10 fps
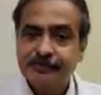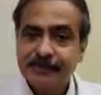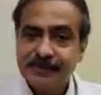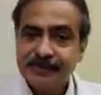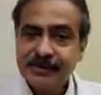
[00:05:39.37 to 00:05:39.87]

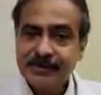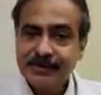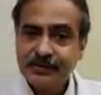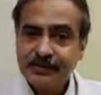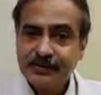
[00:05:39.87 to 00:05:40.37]
once I
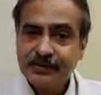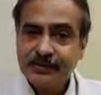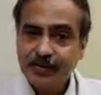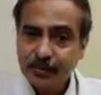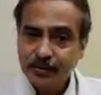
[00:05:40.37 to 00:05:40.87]
come
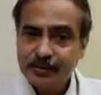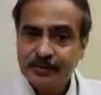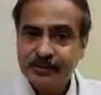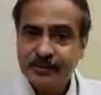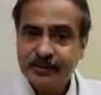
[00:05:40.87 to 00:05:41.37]
close to
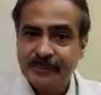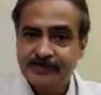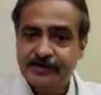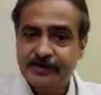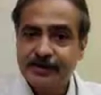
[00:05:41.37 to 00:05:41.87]
the
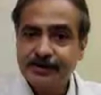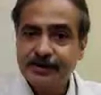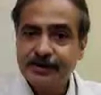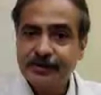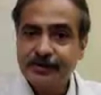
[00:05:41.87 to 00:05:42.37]
capsule
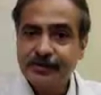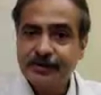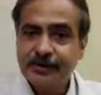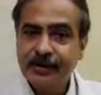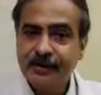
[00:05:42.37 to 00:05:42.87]
during
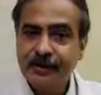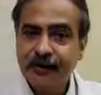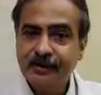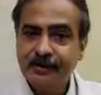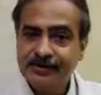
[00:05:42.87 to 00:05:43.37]
removal
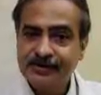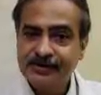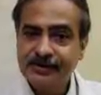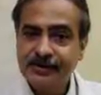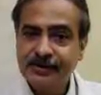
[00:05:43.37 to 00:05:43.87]
of
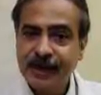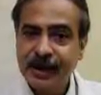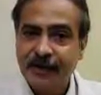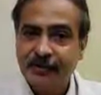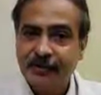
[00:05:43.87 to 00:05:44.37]
residual
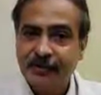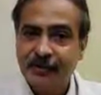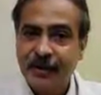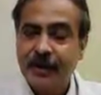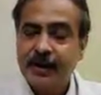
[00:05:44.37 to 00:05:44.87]

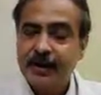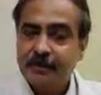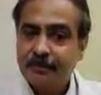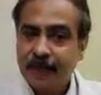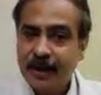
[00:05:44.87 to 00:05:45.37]
adenoma
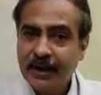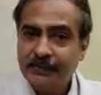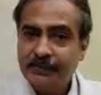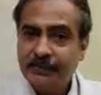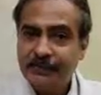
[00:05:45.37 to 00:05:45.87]
by
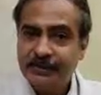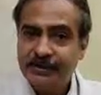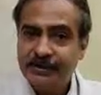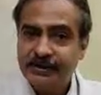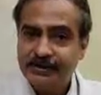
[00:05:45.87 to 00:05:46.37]
the
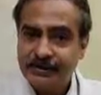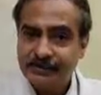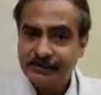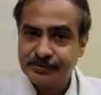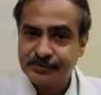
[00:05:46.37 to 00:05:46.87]
prostatic
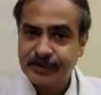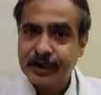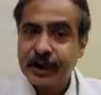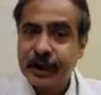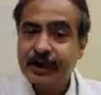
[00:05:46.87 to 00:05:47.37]
capsule,
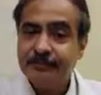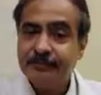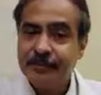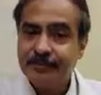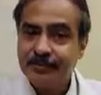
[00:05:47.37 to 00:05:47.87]
I
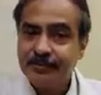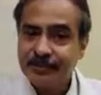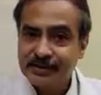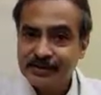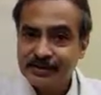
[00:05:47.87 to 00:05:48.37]
may
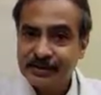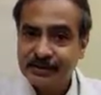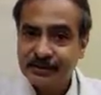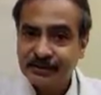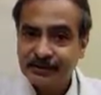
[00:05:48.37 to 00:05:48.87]
notice
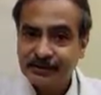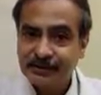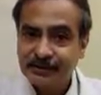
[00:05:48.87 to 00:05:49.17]
a